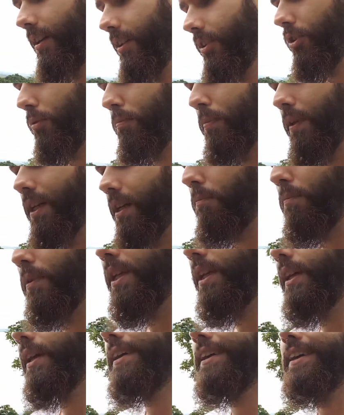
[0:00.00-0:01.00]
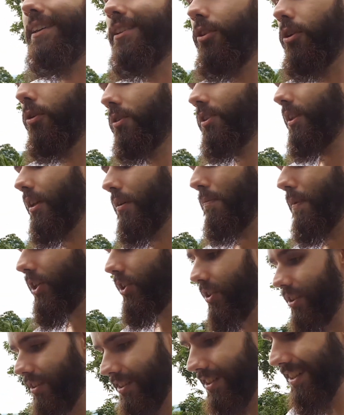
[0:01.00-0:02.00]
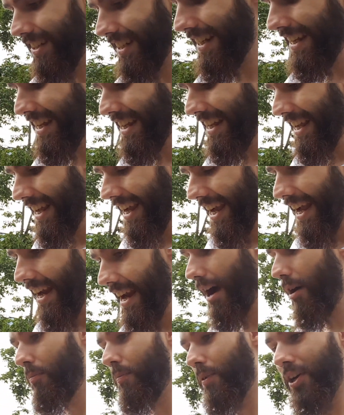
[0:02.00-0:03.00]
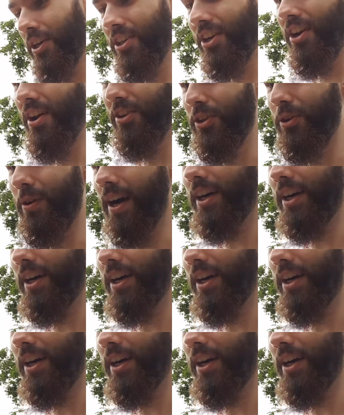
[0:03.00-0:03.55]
to be a being in those dimensions, and how much you